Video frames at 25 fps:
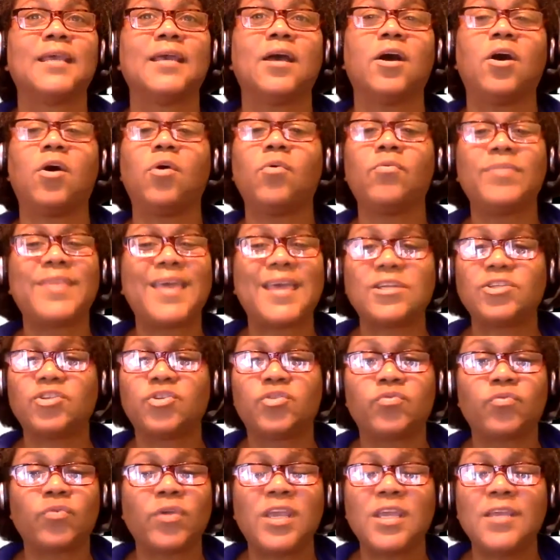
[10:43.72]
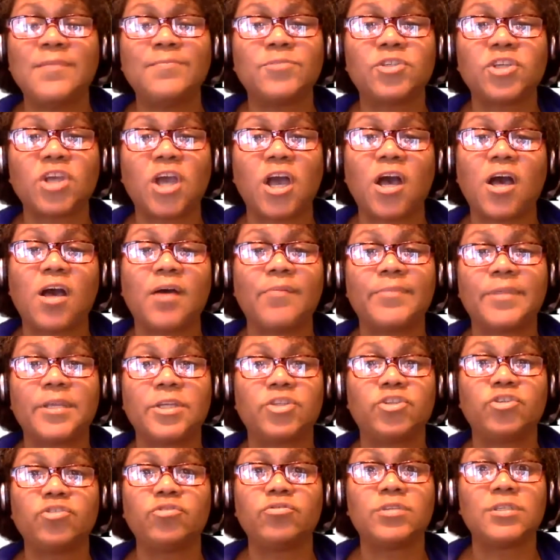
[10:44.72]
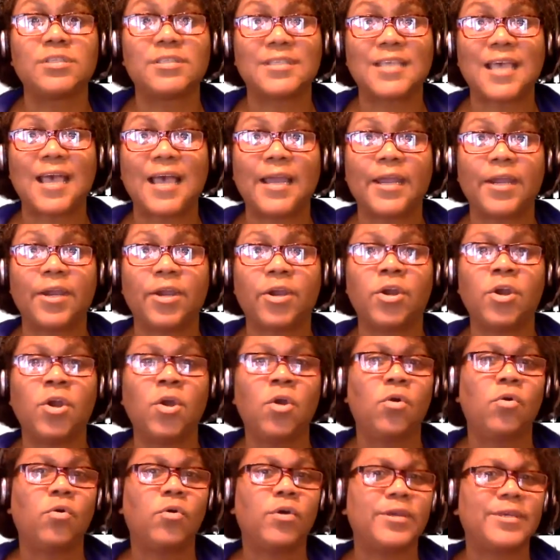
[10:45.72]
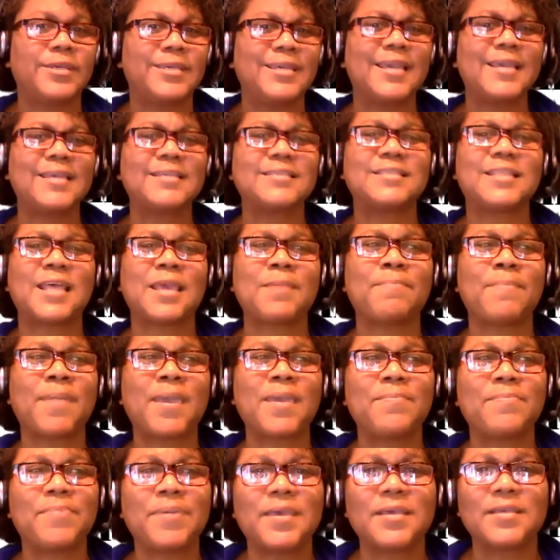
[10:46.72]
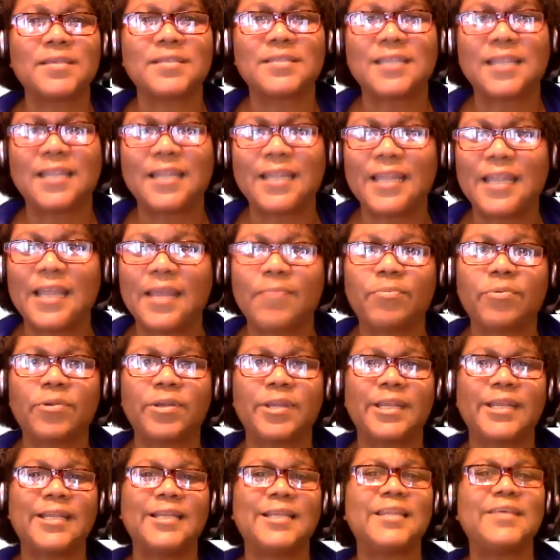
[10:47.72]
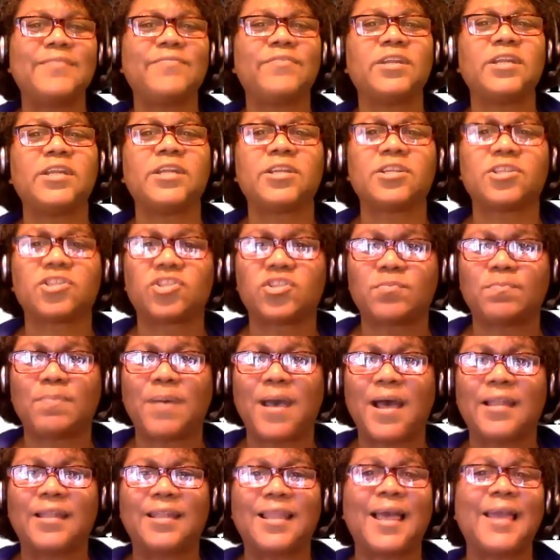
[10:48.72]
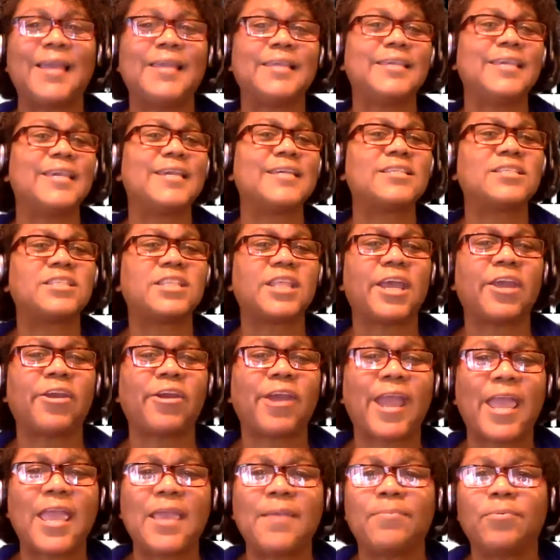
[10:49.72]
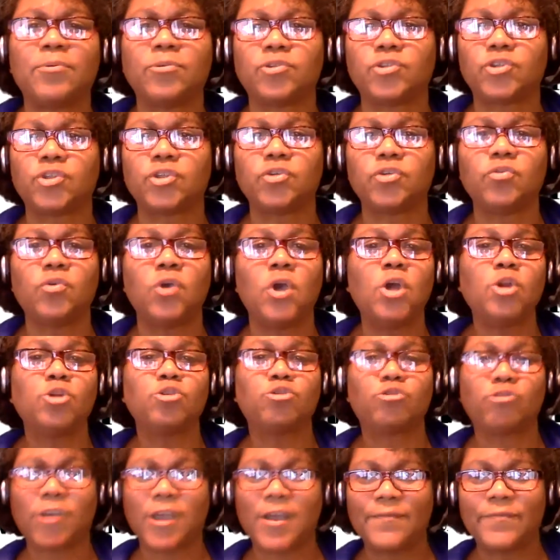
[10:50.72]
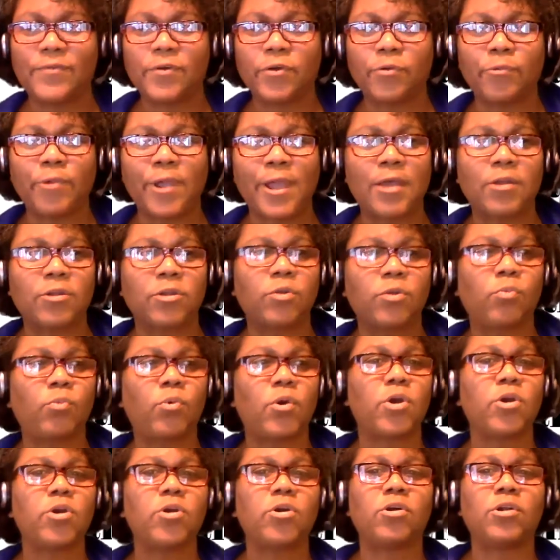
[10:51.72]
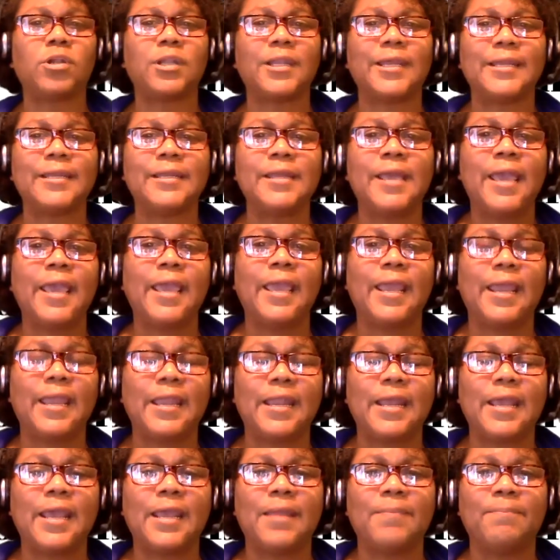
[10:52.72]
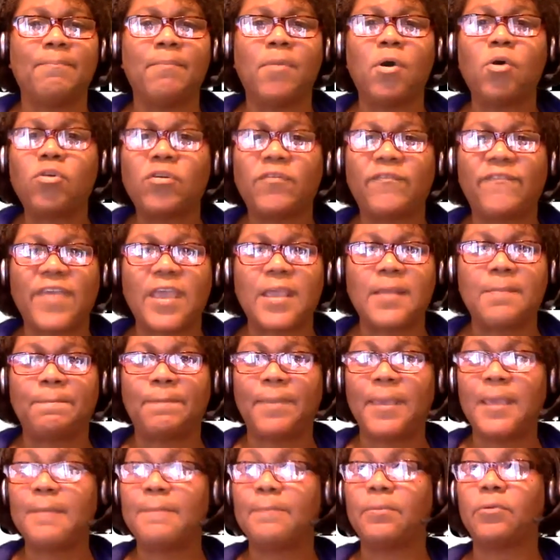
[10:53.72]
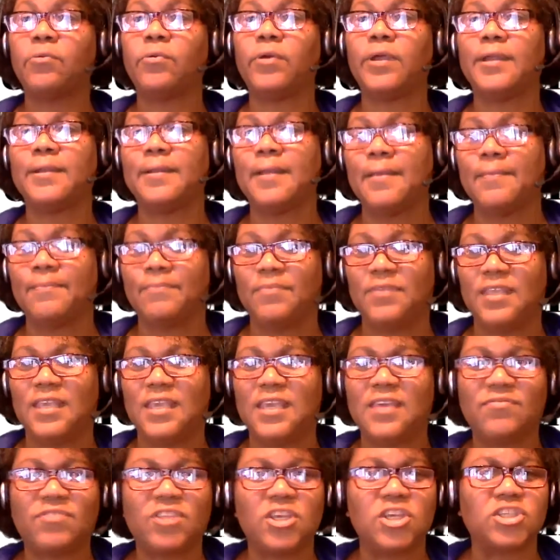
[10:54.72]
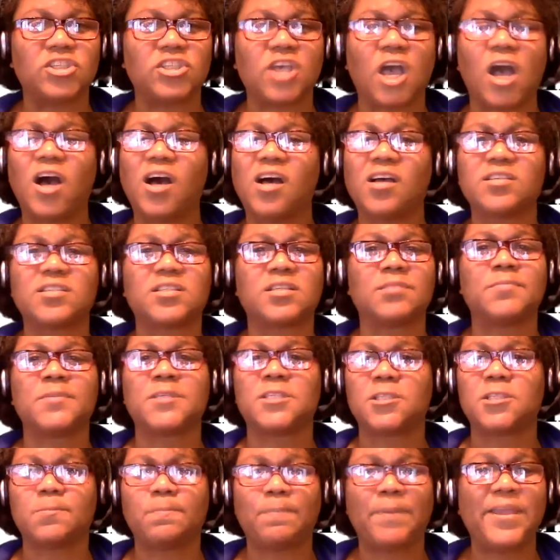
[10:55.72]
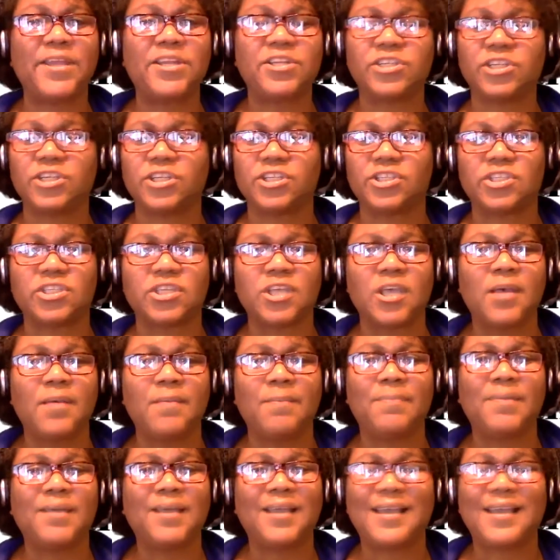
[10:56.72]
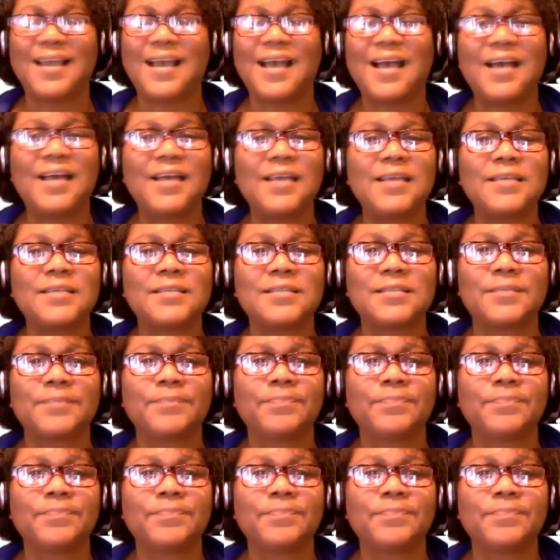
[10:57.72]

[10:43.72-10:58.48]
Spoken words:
on that dream job that you desire. Or yes, they may be a celebrity living in the spotlight. Yes, they're able to travel around the world and motivate people and give these awesome speeches. But guys,